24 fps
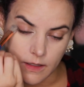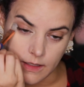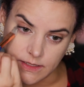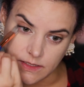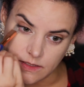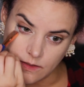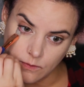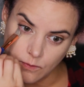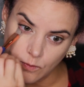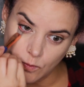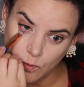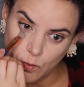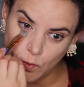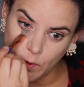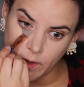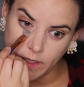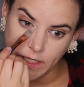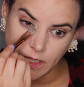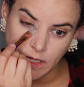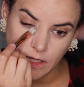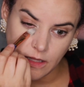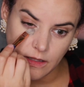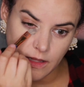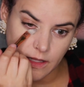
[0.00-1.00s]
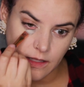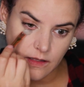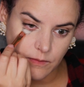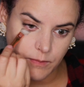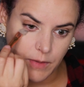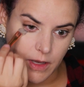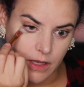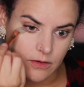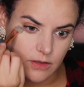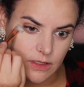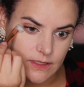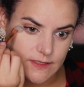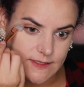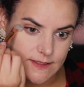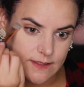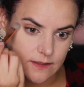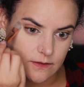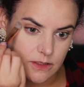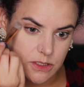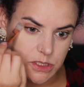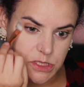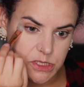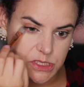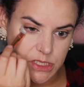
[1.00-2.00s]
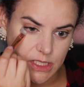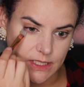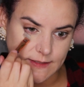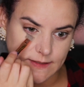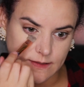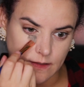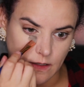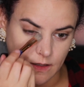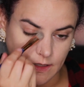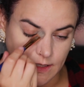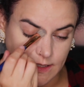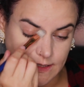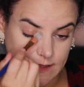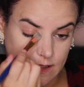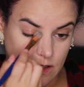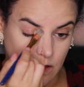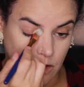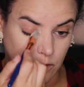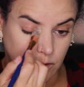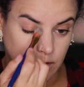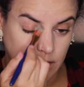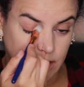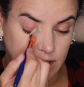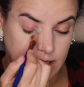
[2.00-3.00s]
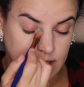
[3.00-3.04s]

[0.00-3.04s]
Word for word: And I don't really like the powder concealer just on its own.